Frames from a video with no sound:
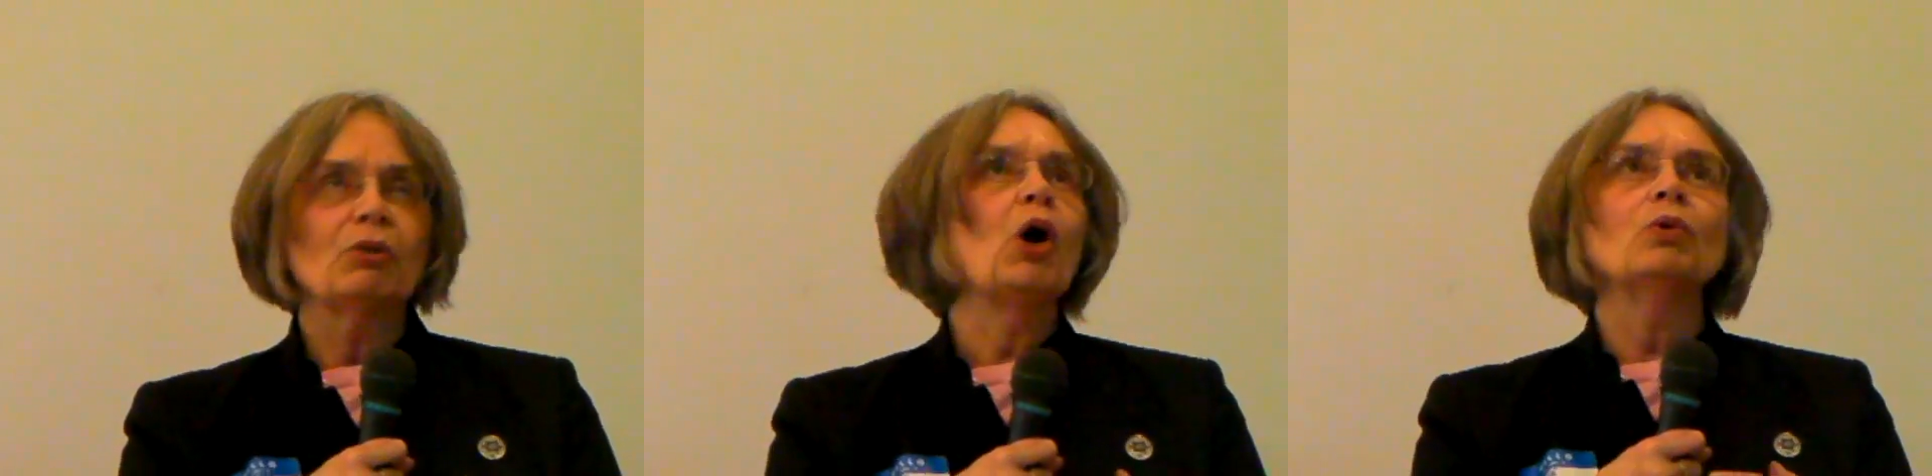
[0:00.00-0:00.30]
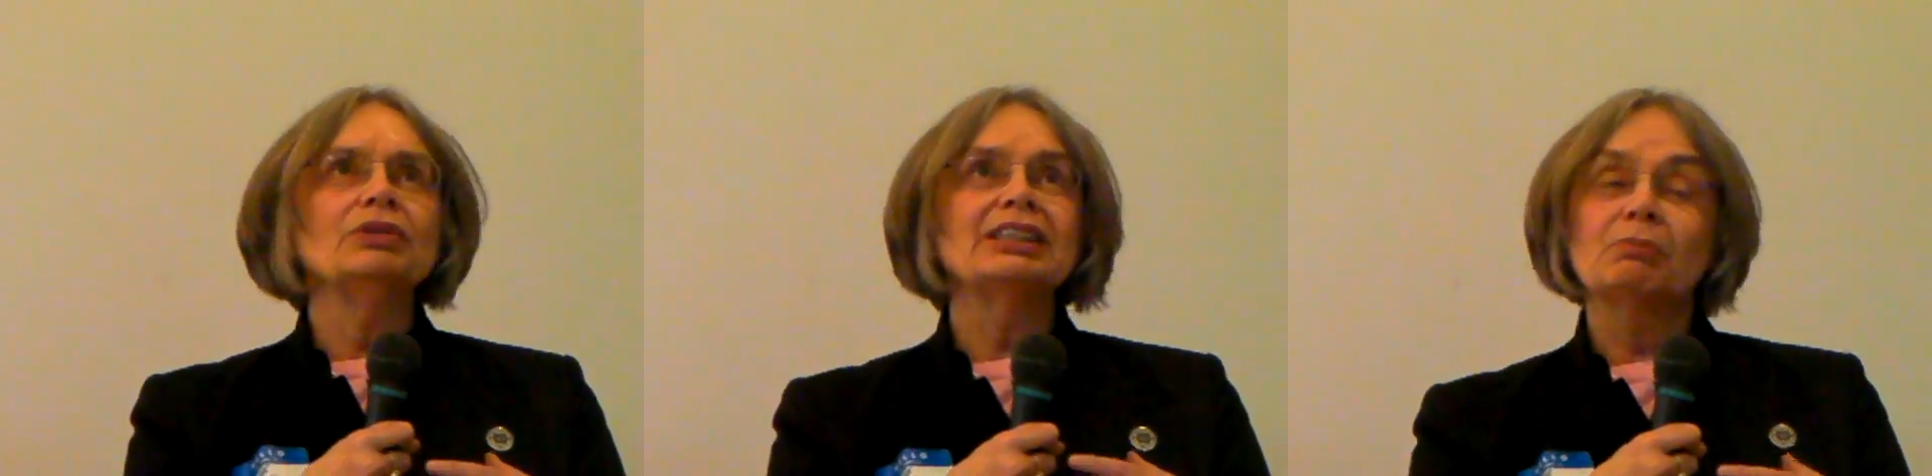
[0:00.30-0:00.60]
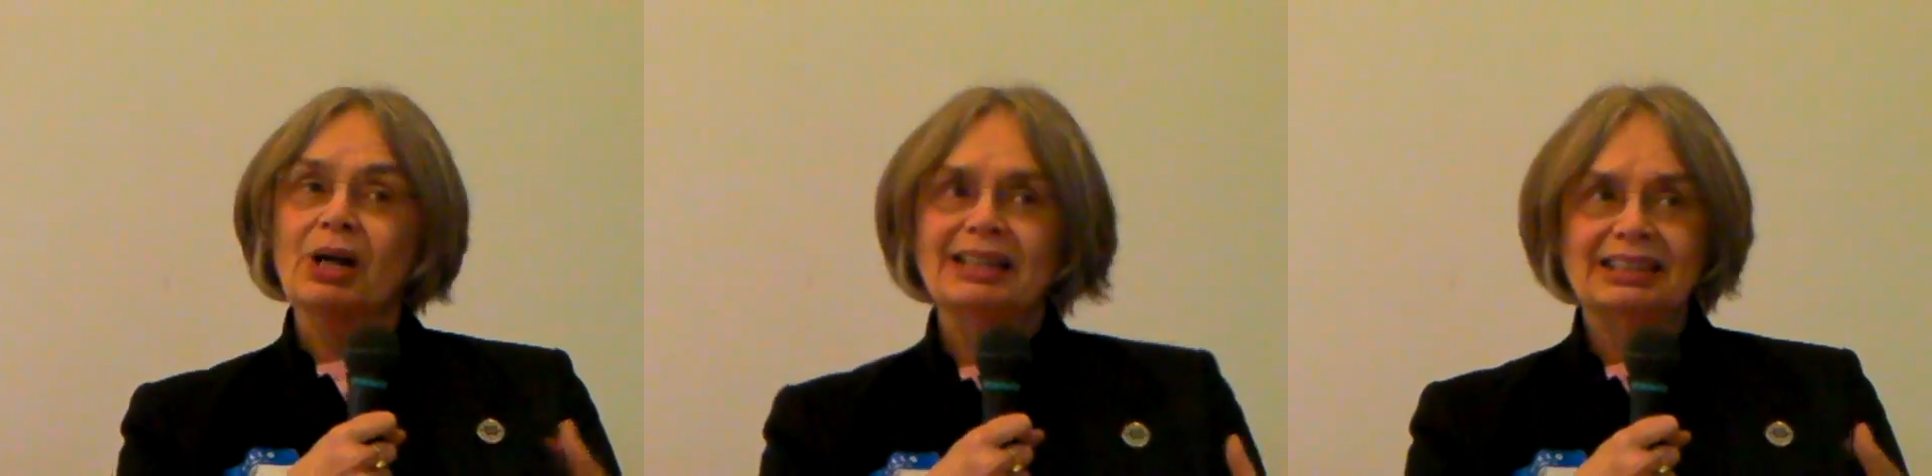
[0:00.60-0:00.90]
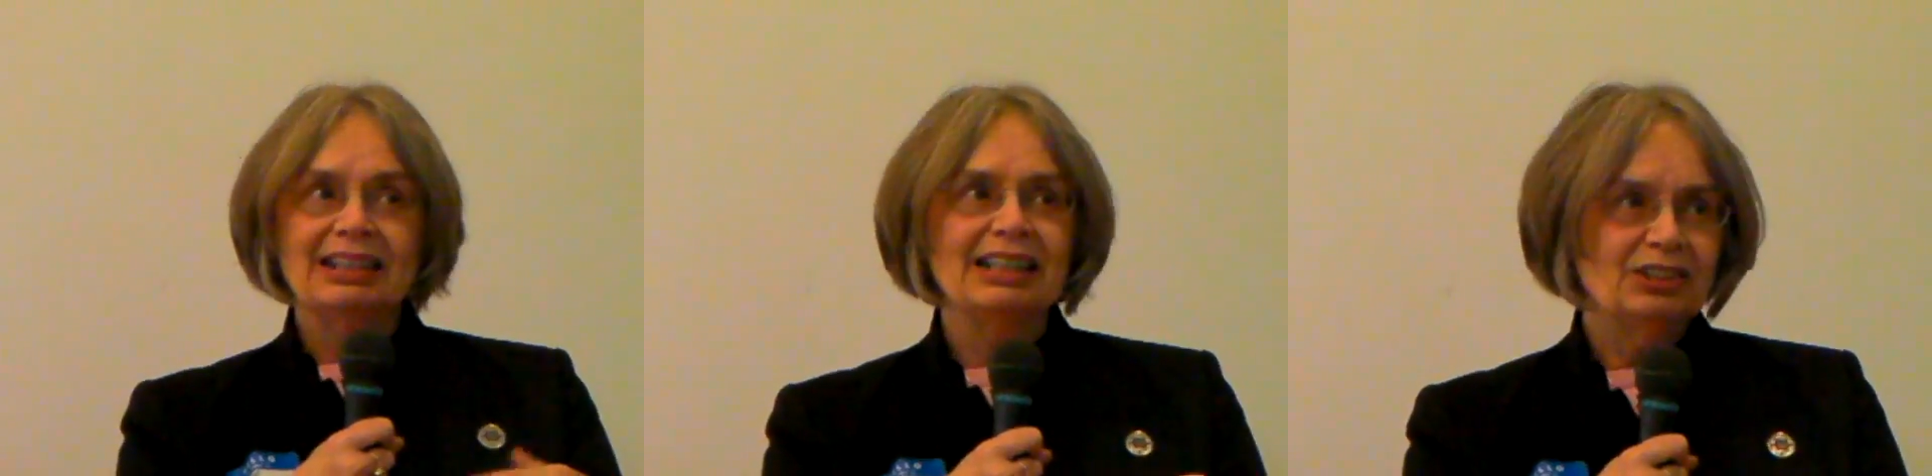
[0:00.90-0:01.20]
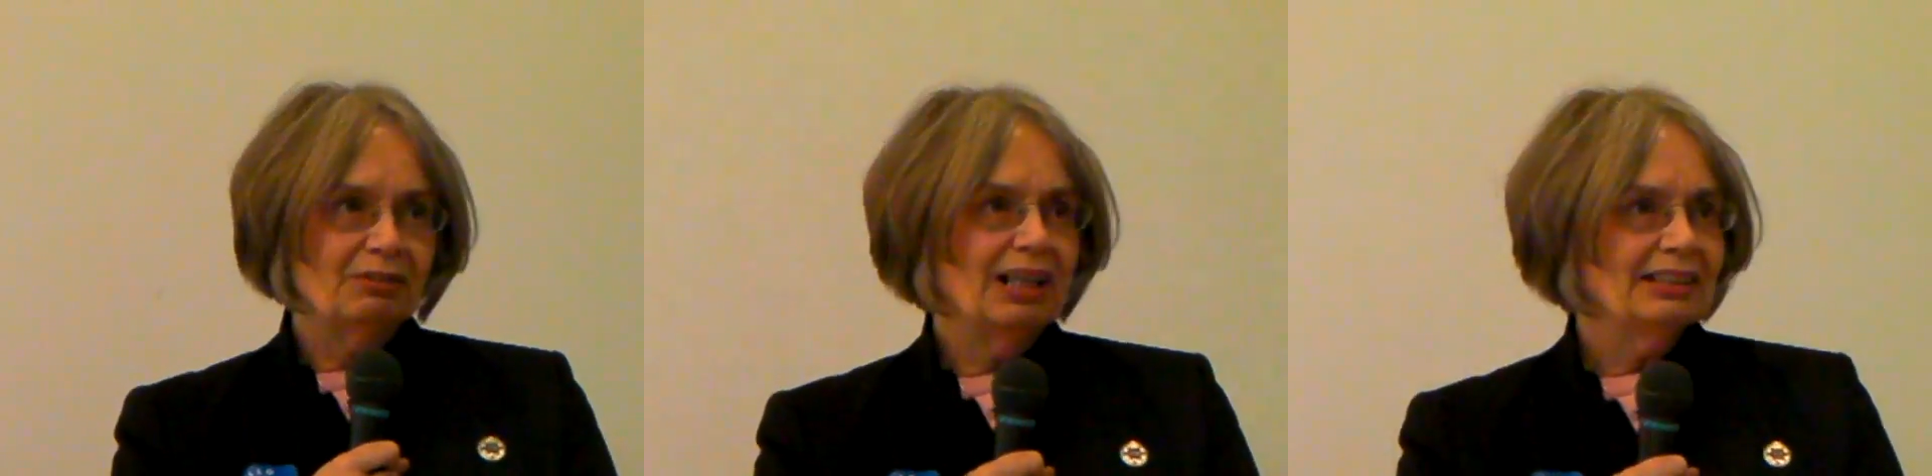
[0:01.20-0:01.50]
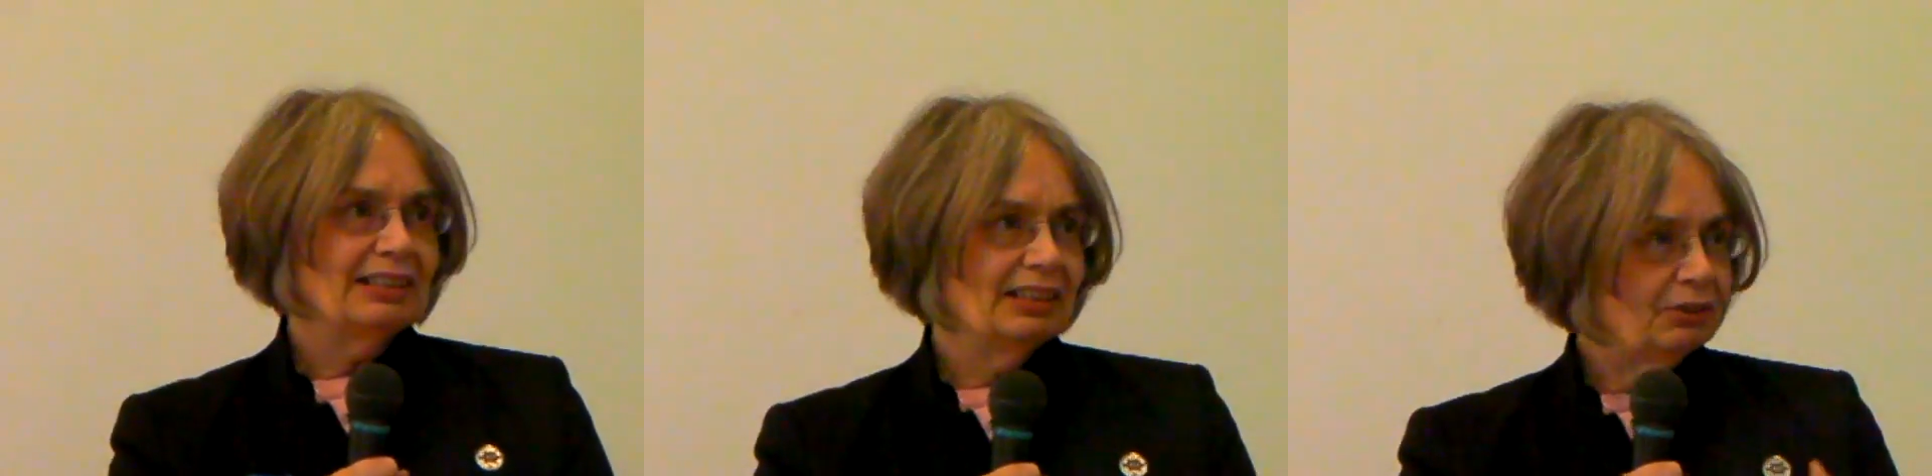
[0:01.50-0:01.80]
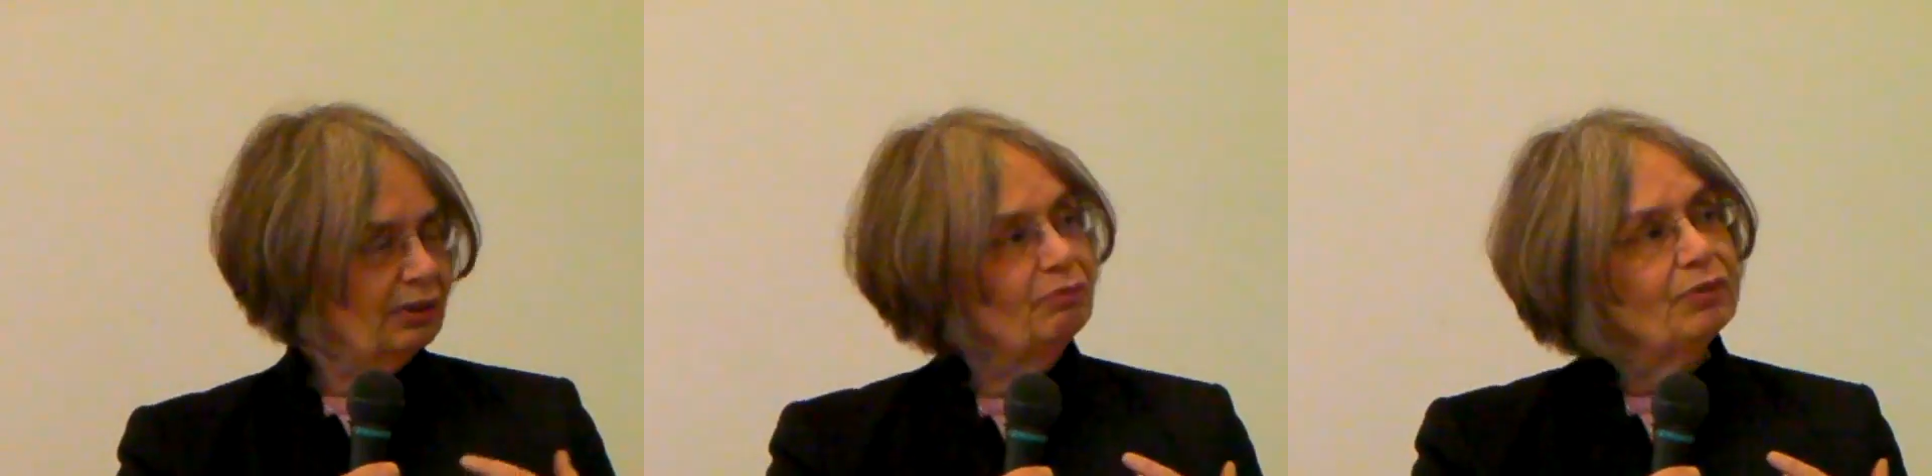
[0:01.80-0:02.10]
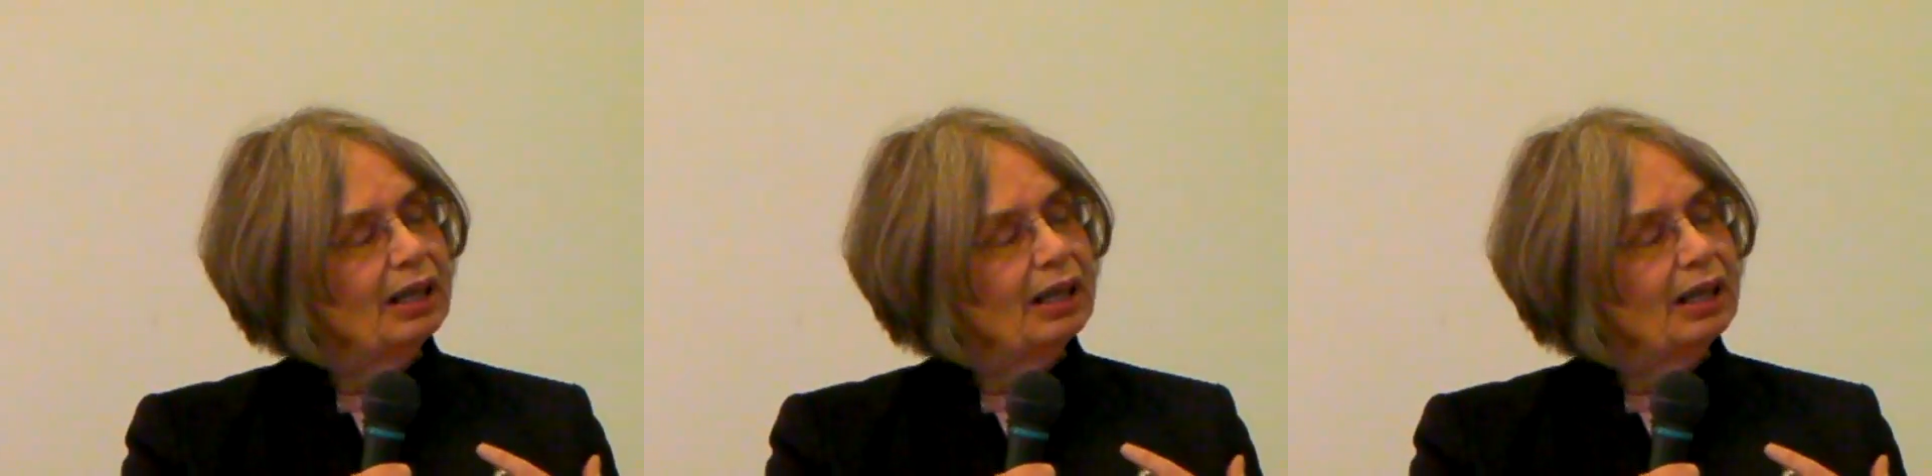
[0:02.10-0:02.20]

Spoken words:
grown surprisingly to us into